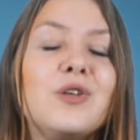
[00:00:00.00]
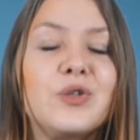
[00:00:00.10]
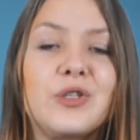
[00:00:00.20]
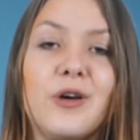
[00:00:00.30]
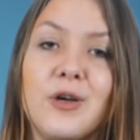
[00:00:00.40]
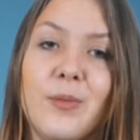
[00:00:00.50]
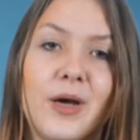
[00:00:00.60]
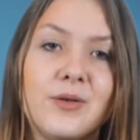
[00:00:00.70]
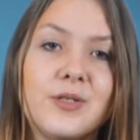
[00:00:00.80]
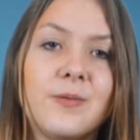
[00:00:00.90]
to talk
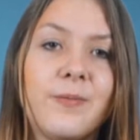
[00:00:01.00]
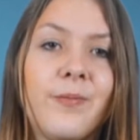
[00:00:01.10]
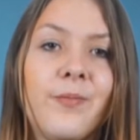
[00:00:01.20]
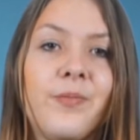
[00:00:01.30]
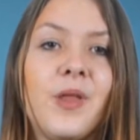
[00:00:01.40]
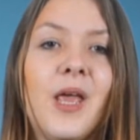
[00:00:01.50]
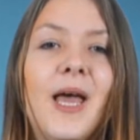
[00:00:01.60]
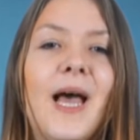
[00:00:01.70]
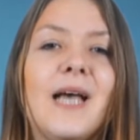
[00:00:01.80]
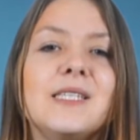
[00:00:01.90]
about.
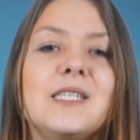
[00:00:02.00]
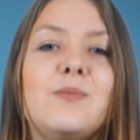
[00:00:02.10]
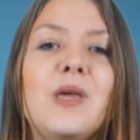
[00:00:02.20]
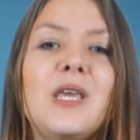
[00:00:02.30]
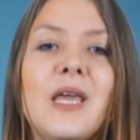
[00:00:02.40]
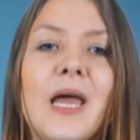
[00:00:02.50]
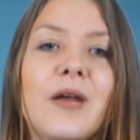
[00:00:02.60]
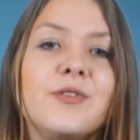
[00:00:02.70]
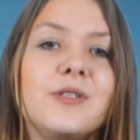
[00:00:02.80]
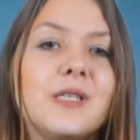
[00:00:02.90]
As a speaking
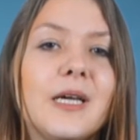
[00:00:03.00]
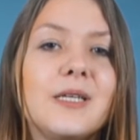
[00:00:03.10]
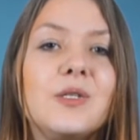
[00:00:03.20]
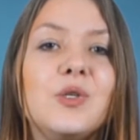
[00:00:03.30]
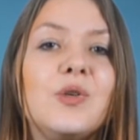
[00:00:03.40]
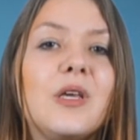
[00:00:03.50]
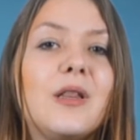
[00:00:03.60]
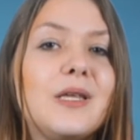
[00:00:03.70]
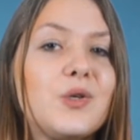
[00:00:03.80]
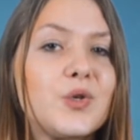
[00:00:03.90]
exercise, you can
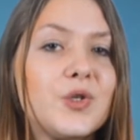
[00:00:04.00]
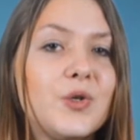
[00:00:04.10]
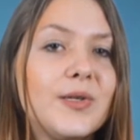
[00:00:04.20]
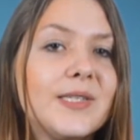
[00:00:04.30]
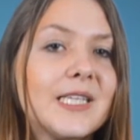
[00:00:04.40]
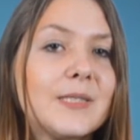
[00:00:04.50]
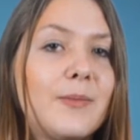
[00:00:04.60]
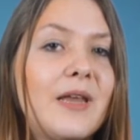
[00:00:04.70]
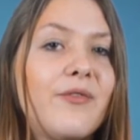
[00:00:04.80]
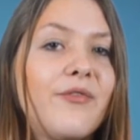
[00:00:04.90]
let your students
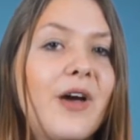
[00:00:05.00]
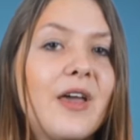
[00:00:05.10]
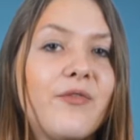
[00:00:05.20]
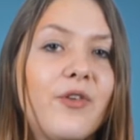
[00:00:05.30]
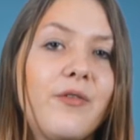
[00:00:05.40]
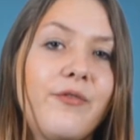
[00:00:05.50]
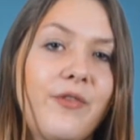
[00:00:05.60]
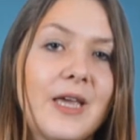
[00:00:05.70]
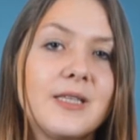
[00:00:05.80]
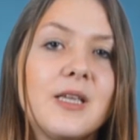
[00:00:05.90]
explain 5 fun
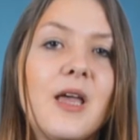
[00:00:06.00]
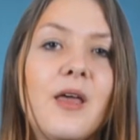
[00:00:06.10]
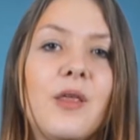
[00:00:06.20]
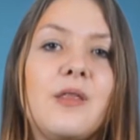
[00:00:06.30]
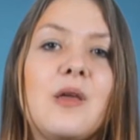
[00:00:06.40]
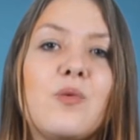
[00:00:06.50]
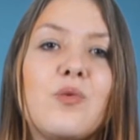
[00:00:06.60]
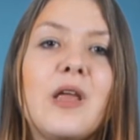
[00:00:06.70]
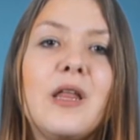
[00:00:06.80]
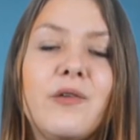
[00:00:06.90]
facts that they
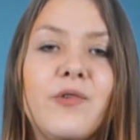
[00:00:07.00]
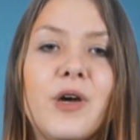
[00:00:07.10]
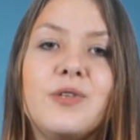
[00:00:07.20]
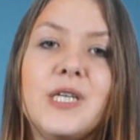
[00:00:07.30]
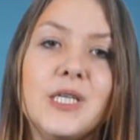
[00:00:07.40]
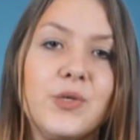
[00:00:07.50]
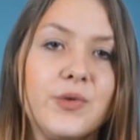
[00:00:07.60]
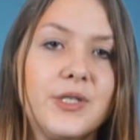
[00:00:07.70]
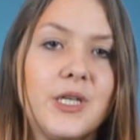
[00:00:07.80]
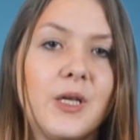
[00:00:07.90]
really found
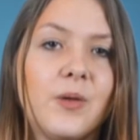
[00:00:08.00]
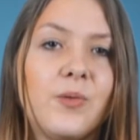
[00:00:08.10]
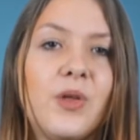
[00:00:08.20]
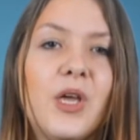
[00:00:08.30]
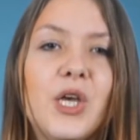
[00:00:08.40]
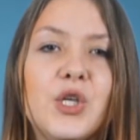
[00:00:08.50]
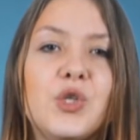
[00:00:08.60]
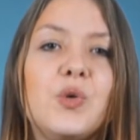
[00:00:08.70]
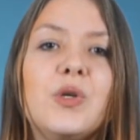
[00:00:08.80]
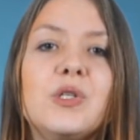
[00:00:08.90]
interesting.
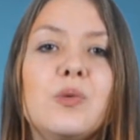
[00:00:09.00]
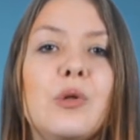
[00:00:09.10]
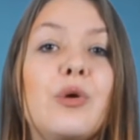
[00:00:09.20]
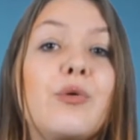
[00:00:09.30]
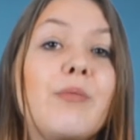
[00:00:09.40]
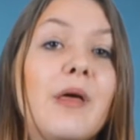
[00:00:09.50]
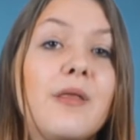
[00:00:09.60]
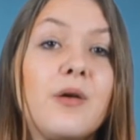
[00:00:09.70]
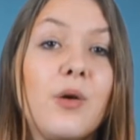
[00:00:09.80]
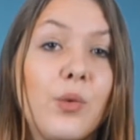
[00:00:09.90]
Students will learn
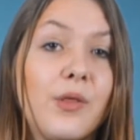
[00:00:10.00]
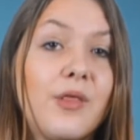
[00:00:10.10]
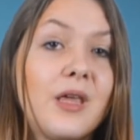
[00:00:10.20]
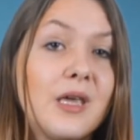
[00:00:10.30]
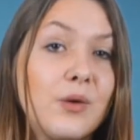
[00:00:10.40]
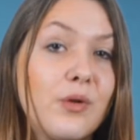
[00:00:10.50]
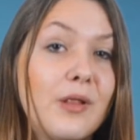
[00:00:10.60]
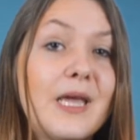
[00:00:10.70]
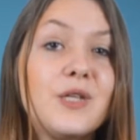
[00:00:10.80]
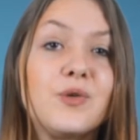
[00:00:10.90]
better when they can
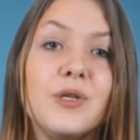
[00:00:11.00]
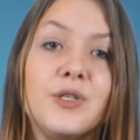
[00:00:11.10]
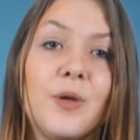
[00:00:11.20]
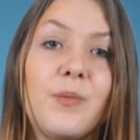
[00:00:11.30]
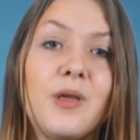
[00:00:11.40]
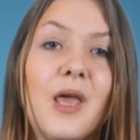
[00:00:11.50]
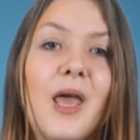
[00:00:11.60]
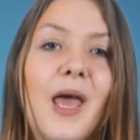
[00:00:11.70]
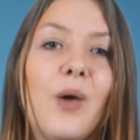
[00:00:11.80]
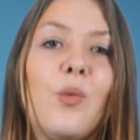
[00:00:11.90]
relate to the topic
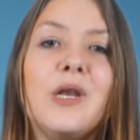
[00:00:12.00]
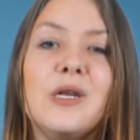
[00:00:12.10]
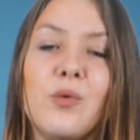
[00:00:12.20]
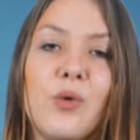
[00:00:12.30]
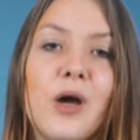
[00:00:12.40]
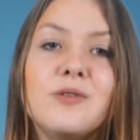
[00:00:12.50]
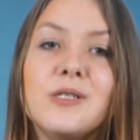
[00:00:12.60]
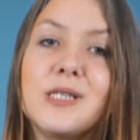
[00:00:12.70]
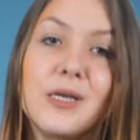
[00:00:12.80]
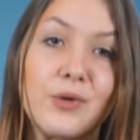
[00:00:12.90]
and when it
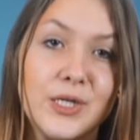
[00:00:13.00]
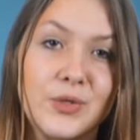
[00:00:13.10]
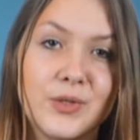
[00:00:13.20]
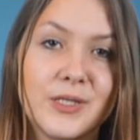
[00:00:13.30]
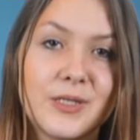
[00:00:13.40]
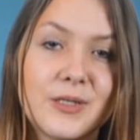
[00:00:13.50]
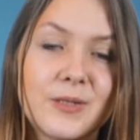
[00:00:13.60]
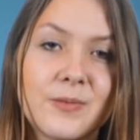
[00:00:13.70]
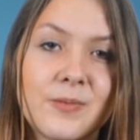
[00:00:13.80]
arouses their interests.